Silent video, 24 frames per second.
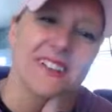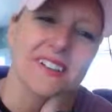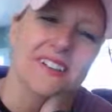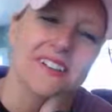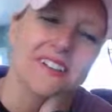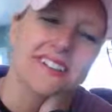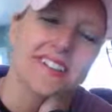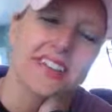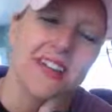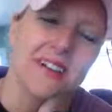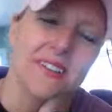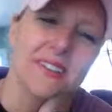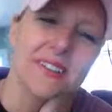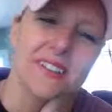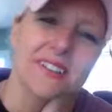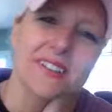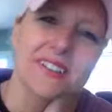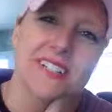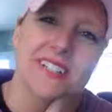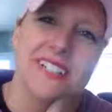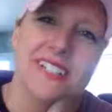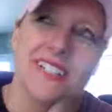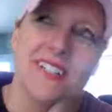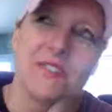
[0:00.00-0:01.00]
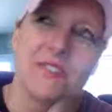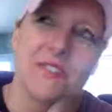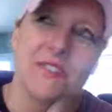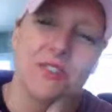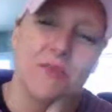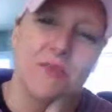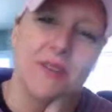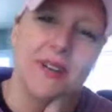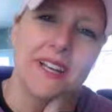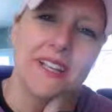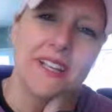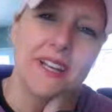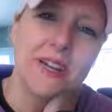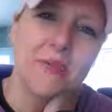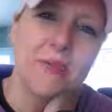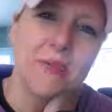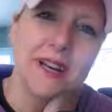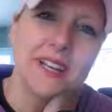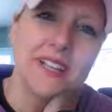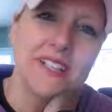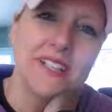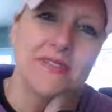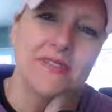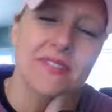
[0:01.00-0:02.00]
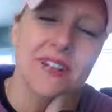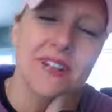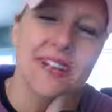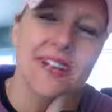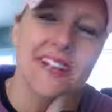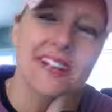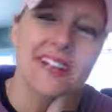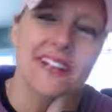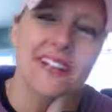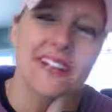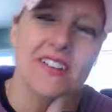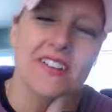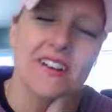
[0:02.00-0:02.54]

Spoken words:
Tell me, Chrissy, if you met your best friend